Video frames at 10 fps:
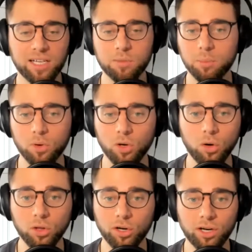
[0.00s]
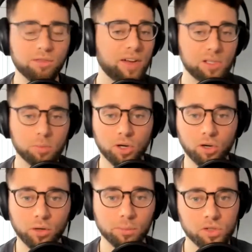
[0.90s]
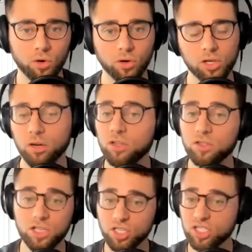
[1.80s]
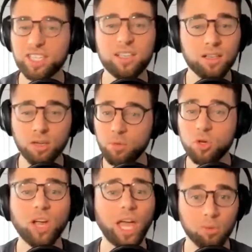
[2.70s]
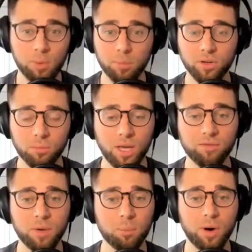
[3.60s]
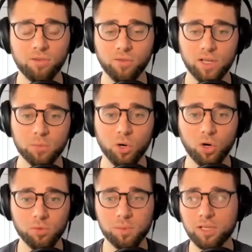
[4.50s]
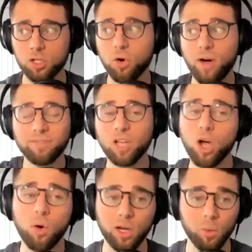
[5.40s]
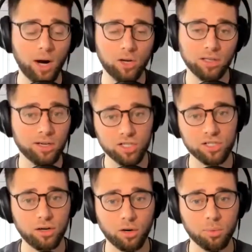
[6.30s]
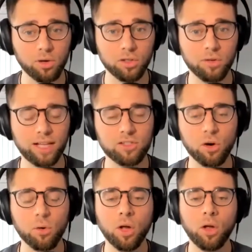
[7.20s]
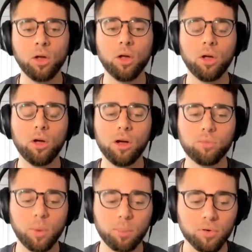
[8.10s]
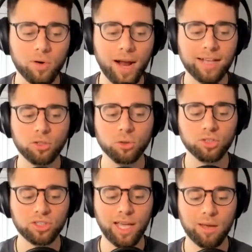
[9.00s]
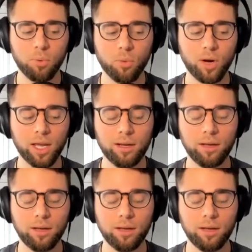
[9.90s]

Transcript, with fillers: to people to go lurk in Facebook groups, or to, to just communicate with people in, in, in private Facebook groups, because you don't have to go anywhere. You can literally sit on your computer and do that. So yep. from a practical standpoint,